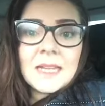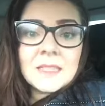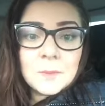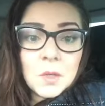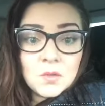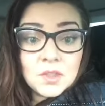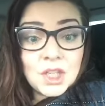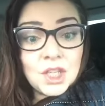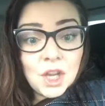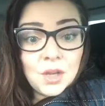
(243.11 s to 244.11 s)
expose to
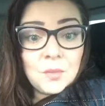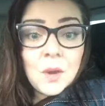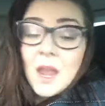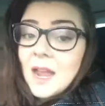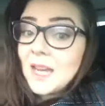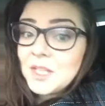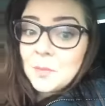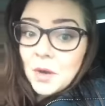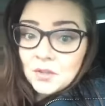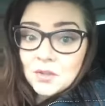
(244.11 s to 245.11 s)
you and your
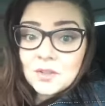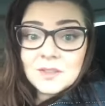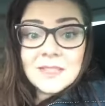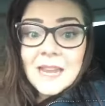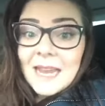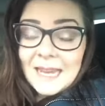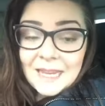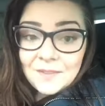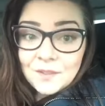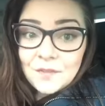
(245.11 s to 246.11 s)
products
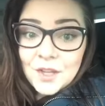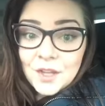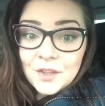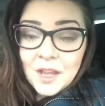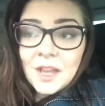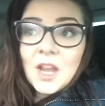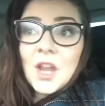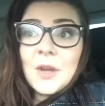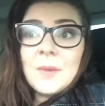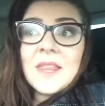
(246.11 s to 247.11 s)
even further,
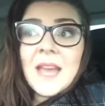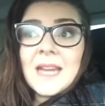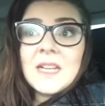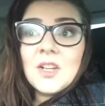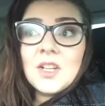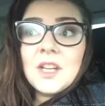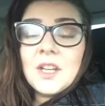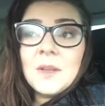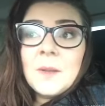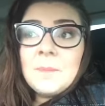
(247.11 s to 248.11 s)
who are then going
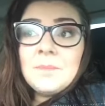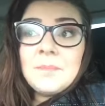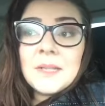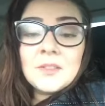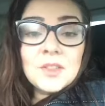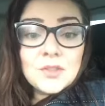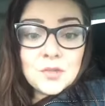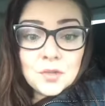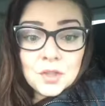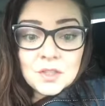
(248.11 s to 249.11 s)
to build
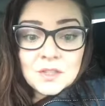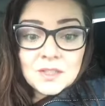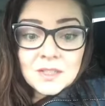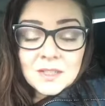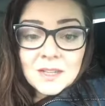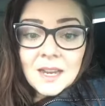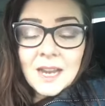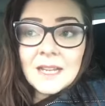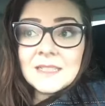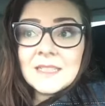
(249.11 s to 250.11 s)
trust
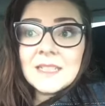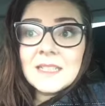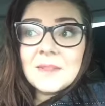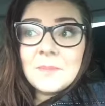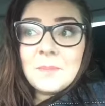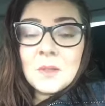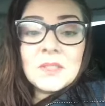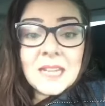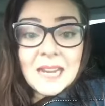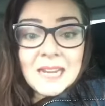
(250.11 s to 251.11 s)
and build
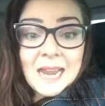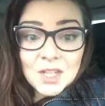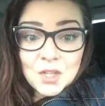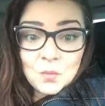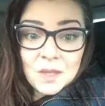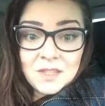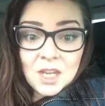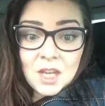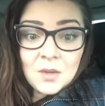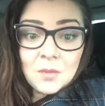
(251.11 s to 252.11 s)
a connection with
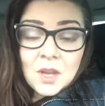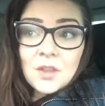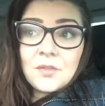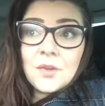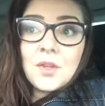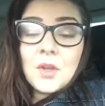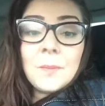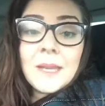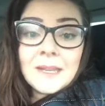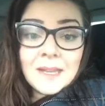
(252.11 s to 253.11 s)
you through you
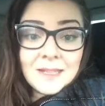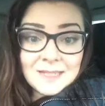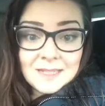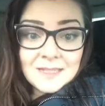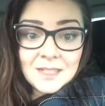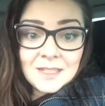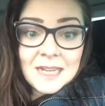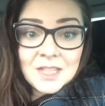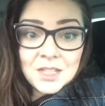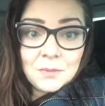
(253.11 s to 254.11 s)
being consistent
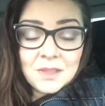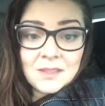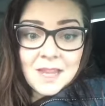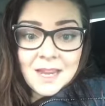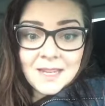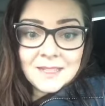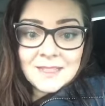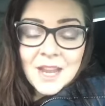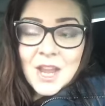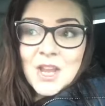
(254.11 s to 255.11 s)
in doing the things.
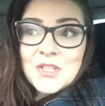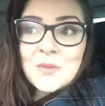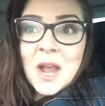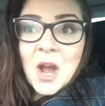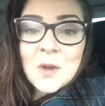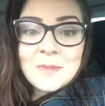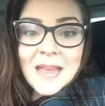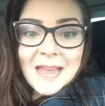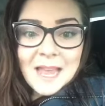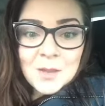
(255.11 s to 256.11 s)
So I hope
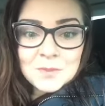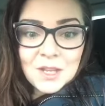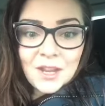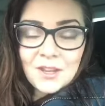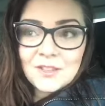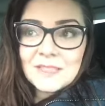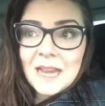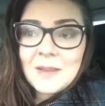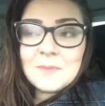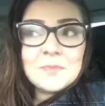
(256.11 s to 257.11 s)
that helps girls.
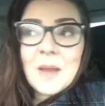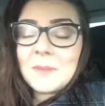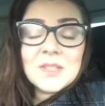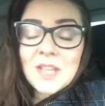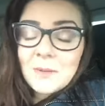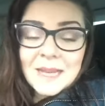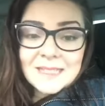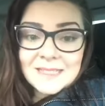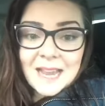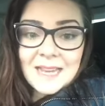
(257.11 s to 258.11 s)
I'm I'm so
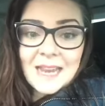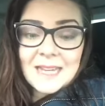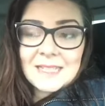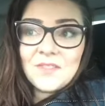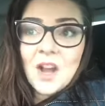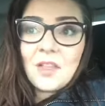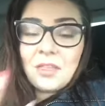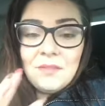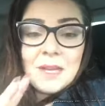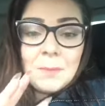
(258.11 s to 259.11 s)
excited. I've got
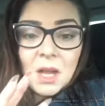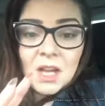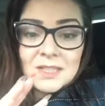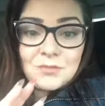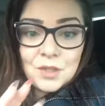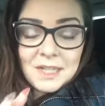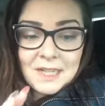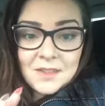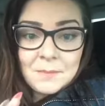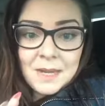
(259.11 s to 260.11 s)
three parties running
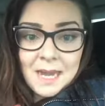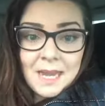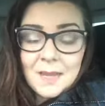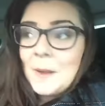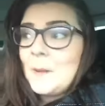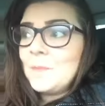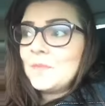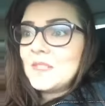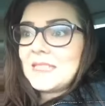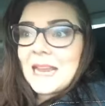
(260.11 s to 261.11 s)
at the minute
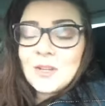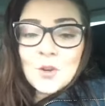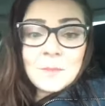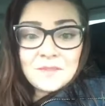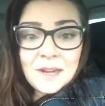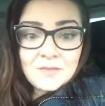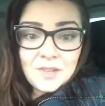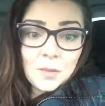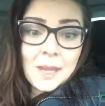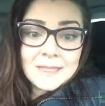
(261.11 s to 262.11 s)
sent all my friend
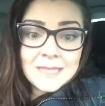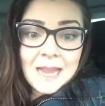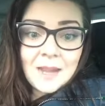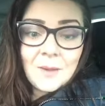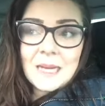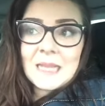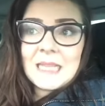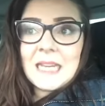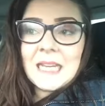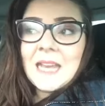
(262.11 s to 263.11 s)
requests out and I
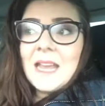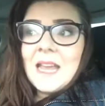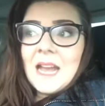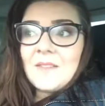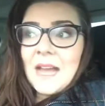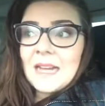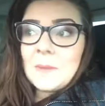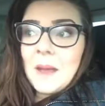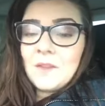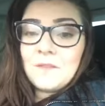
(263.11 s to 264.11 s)
think I've had
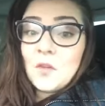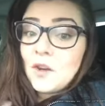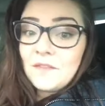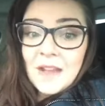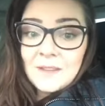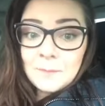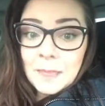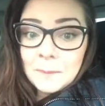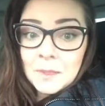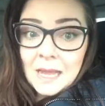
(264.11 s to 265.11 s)
about four or five
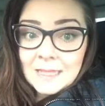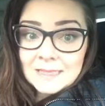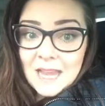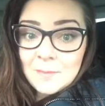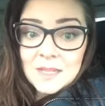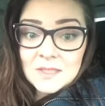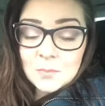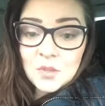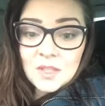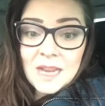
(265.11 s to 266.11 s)
people accept this
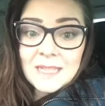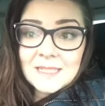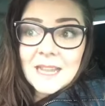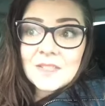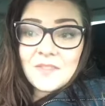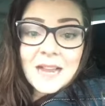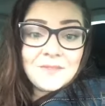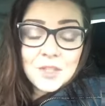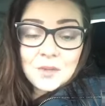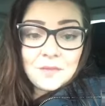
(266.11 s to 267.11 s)
morning. So that's
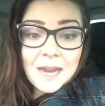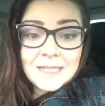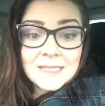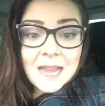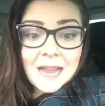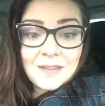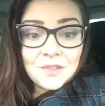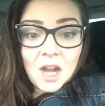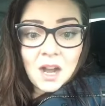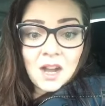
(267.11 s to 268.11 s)
five new friends that I've
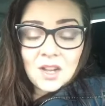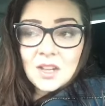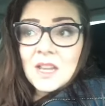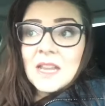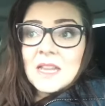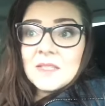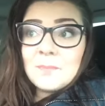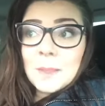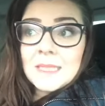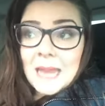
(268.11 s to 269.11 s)
got. It's
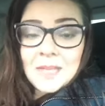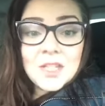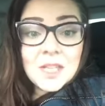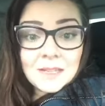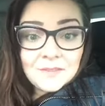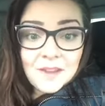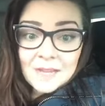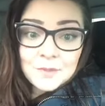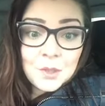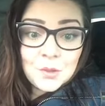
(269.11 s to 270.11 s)
potentially
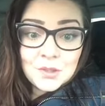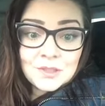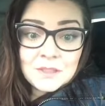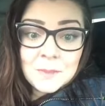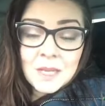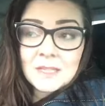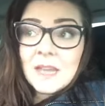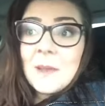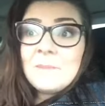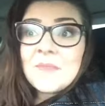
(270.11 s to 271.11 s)
five new customers.
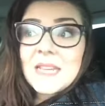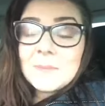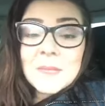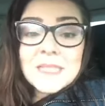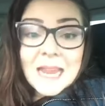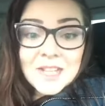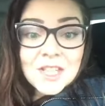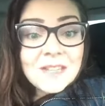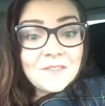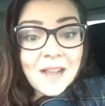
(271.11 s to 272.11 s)
It's
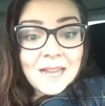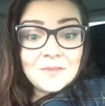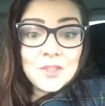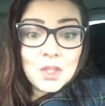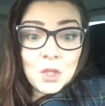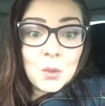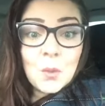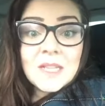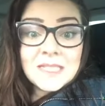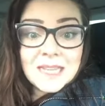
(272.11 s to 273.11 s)
potentially five new
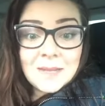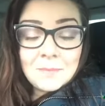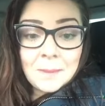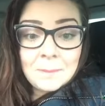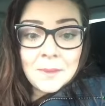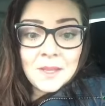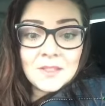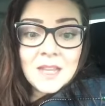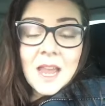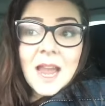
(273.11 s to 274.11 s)
team
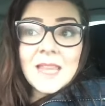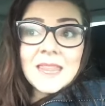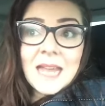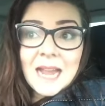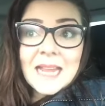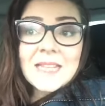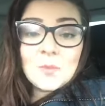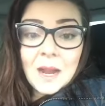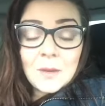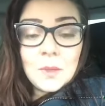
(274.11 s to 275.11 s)
members. And that is
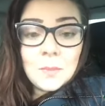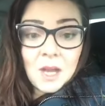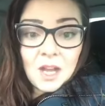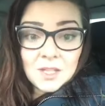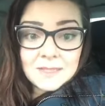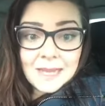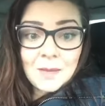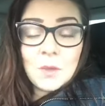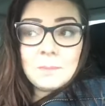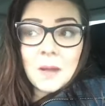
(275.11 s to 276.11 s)
why we party.
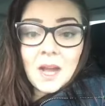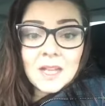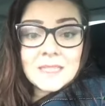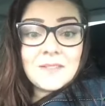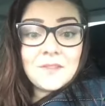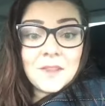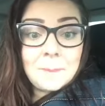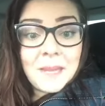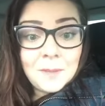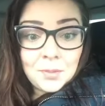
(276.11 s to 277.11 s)
We party for the
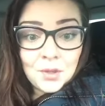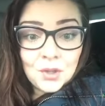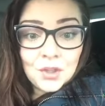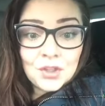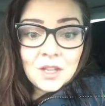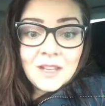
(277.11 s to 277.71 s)
people